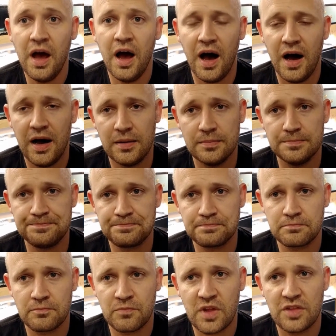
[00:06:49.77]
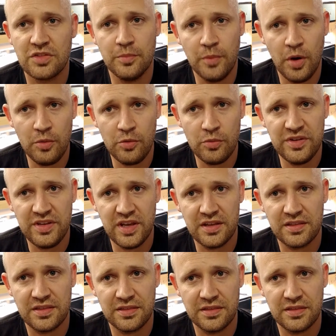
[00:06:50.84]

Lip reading: The moment we take